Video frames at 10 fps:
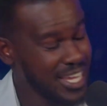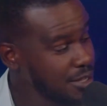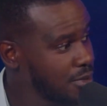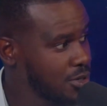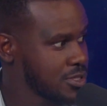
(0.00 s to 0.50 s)
it
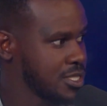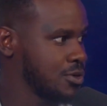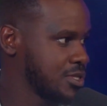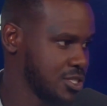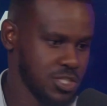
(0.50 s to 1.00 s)
came
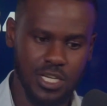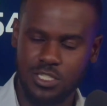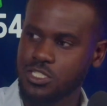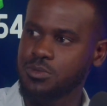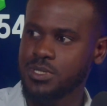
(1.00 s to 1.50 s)
out, there was a
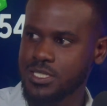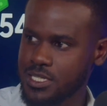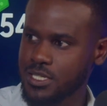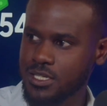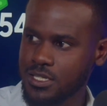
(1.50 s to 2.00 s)

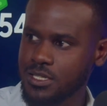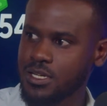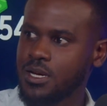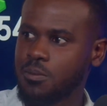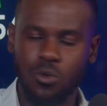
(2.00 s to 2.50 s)

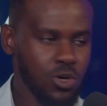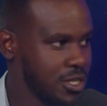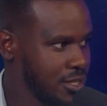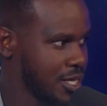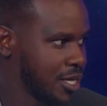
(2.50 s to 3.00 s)
ChatGPT
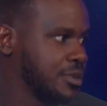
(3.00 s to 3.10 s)
model